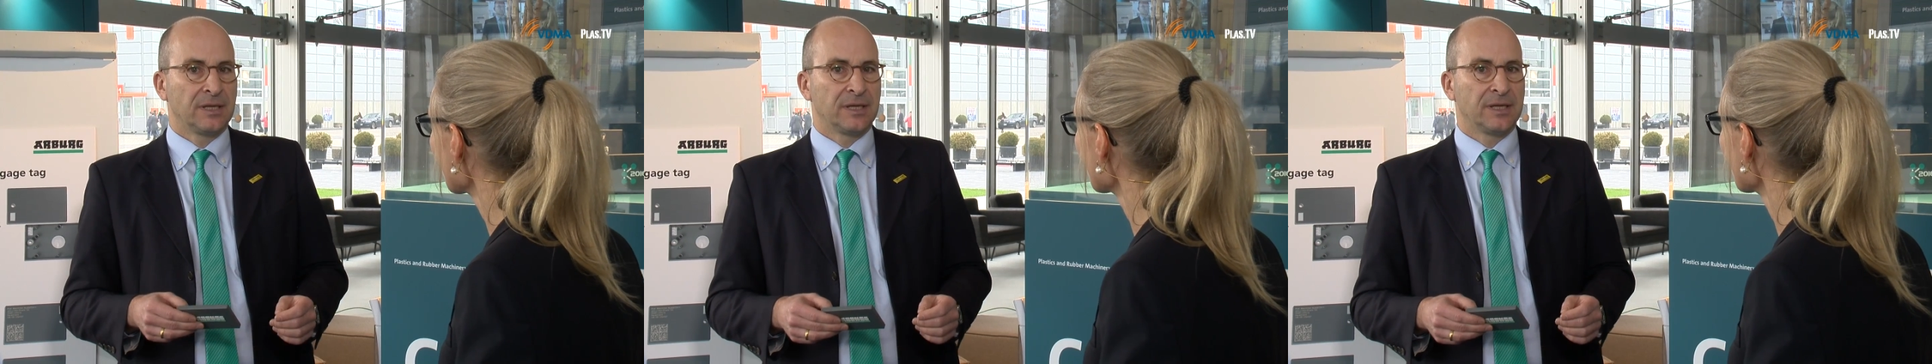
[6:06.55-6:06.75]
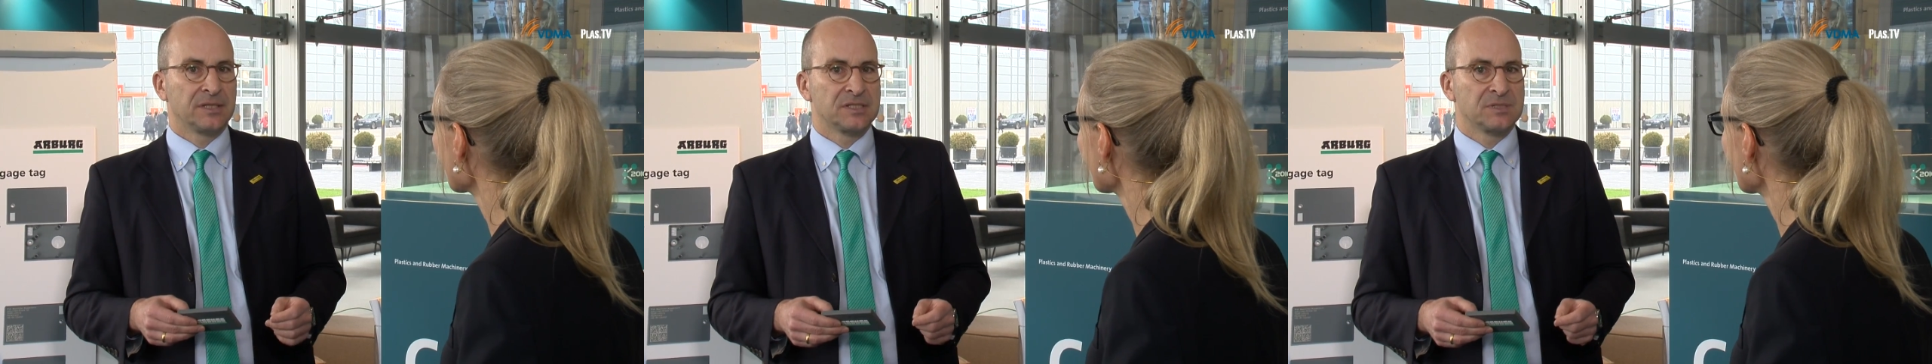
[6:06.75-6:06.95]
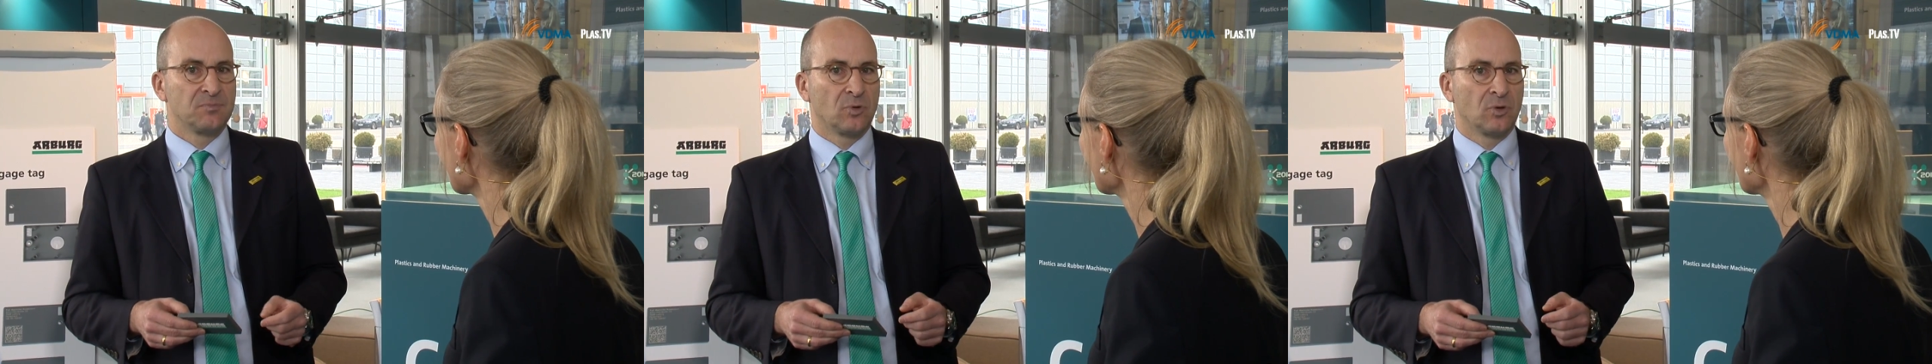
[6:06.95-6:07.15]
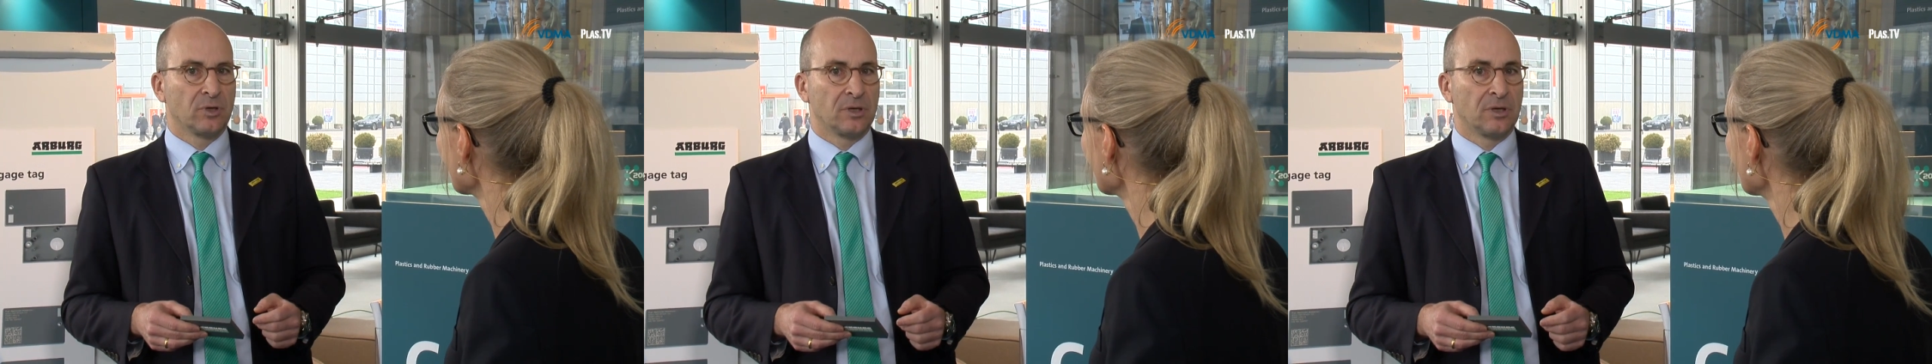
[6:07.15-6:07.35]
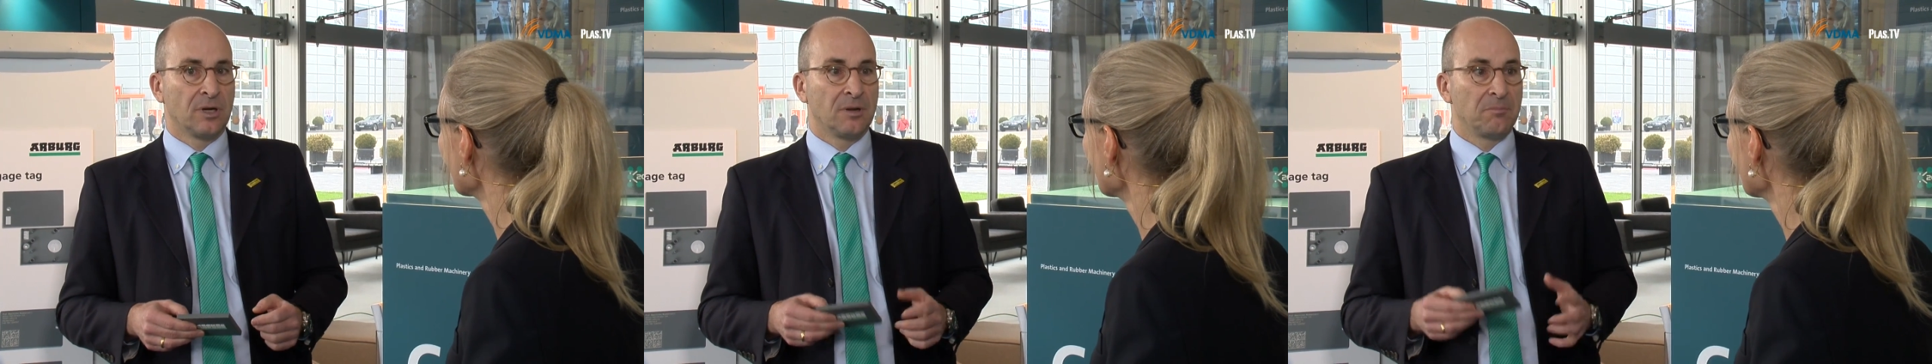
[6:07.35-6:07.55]
It's
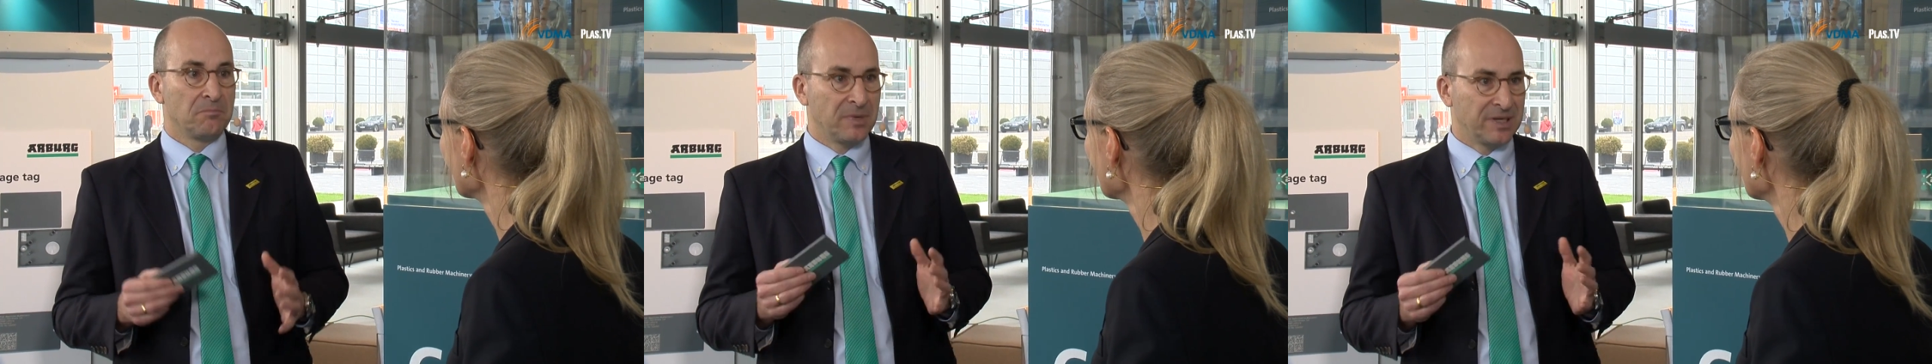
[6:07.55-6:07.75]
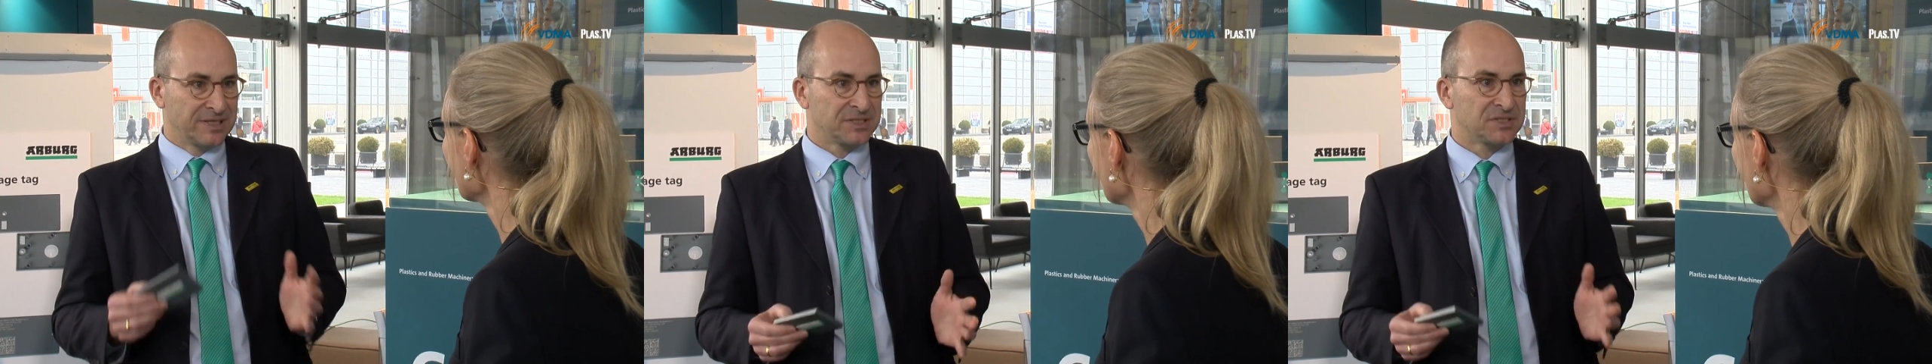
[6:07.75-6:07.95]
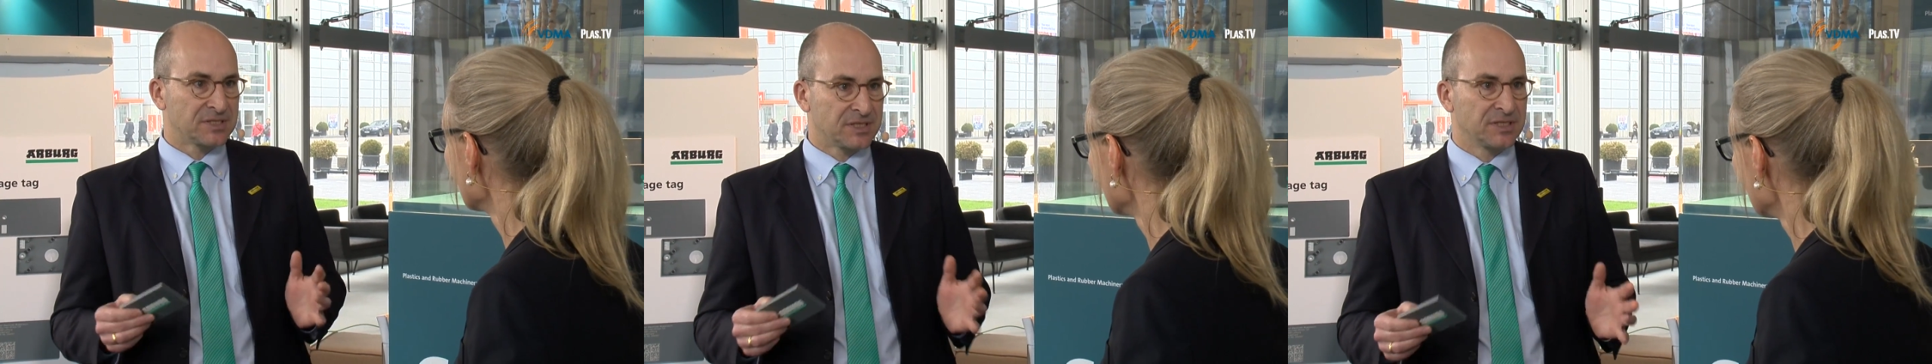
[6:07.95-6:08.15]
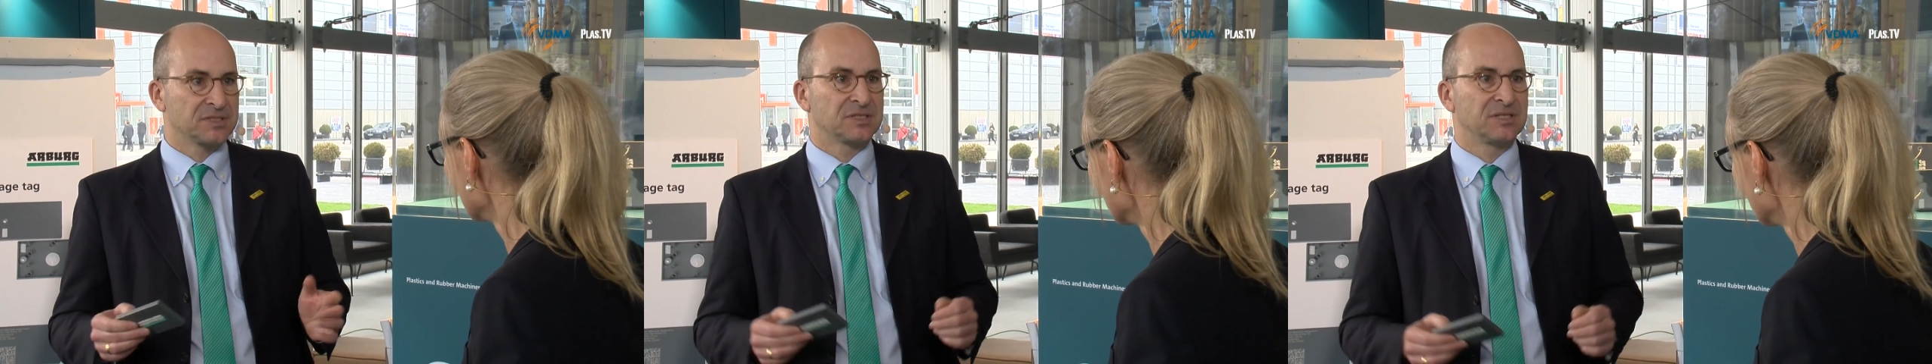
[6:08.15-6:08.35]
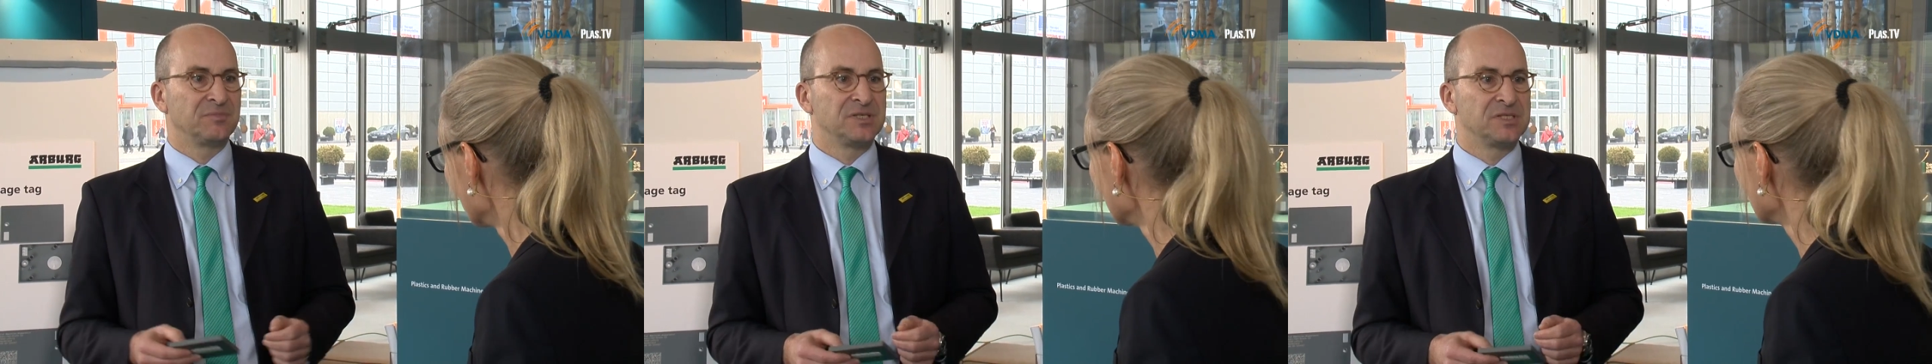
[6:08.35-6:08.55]
more mass
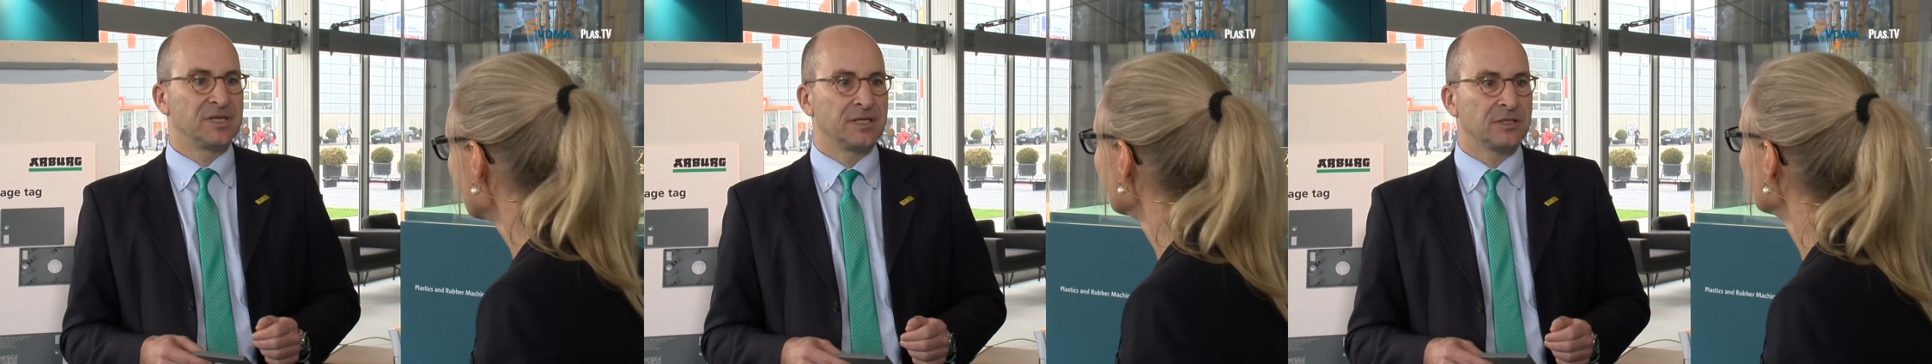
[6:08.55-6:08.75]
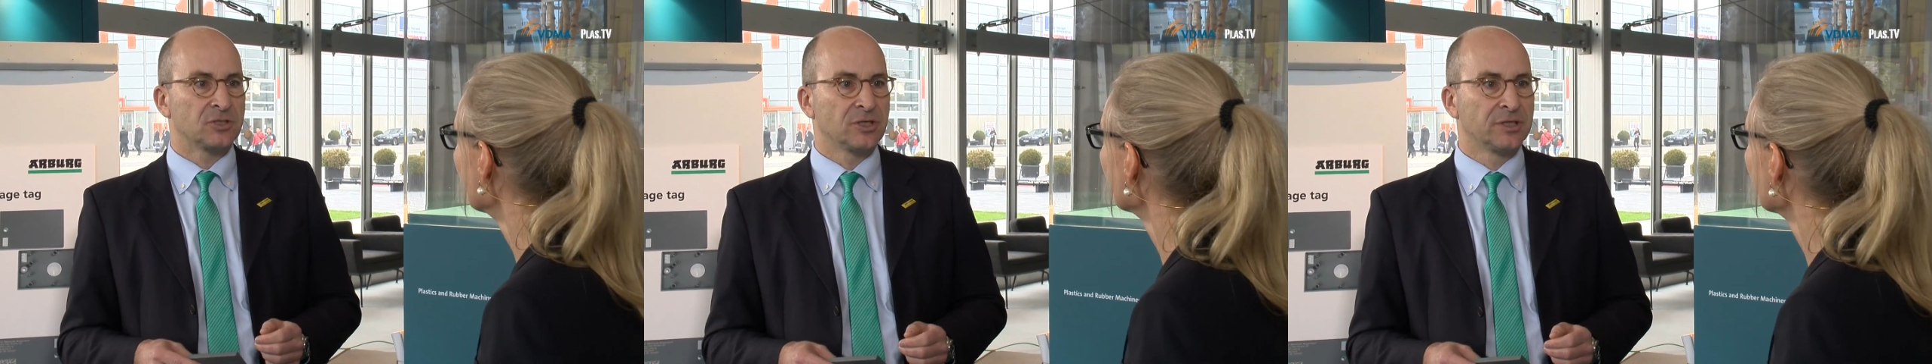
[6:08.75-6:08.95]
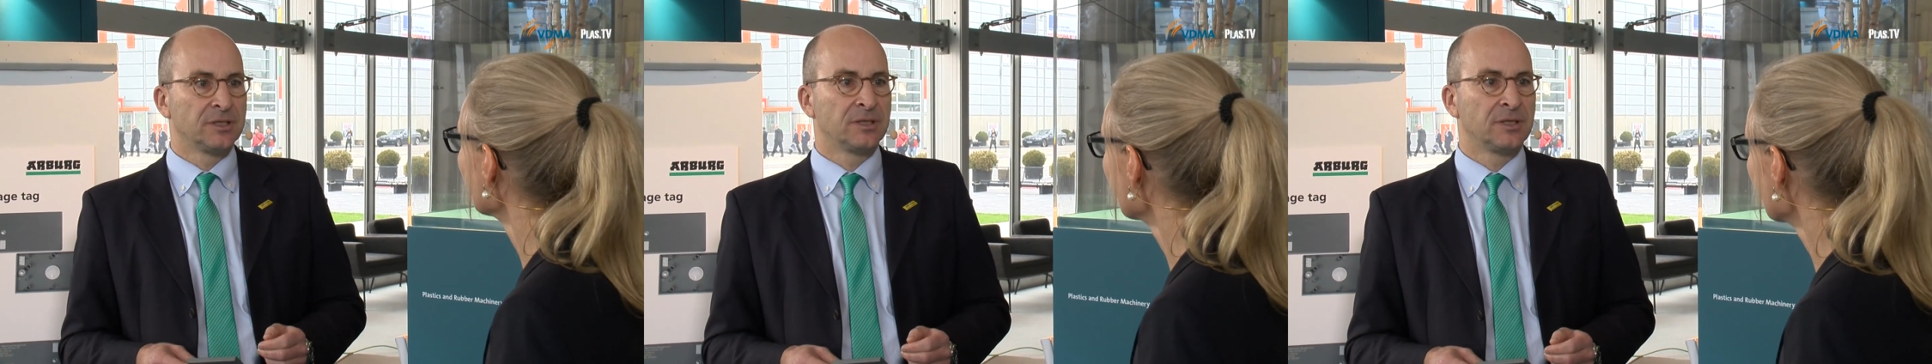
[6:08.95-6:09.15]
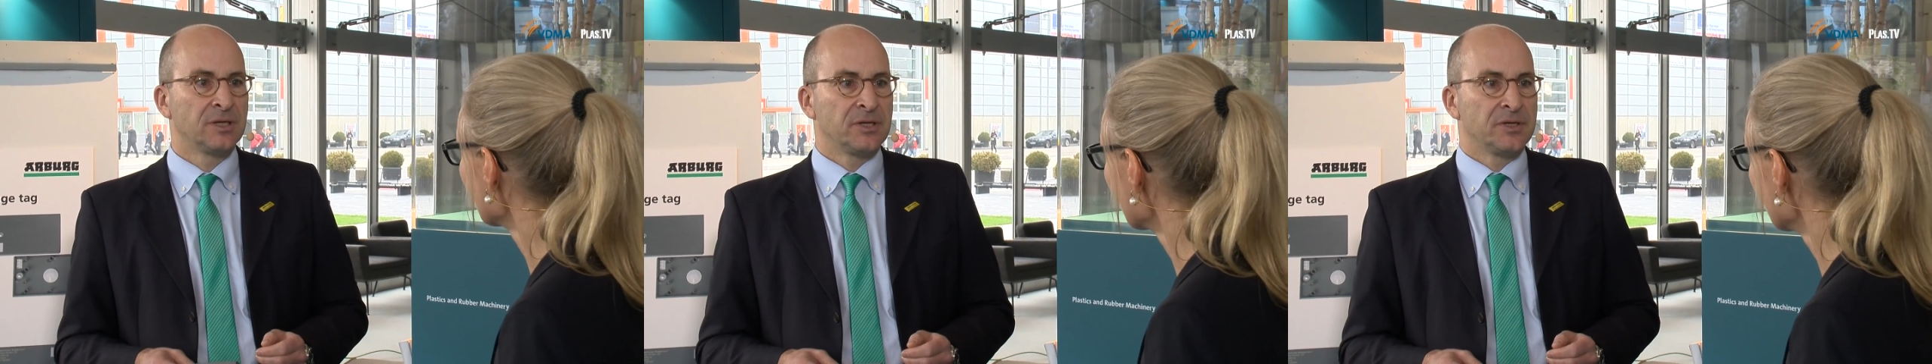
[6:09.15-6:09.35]
customization.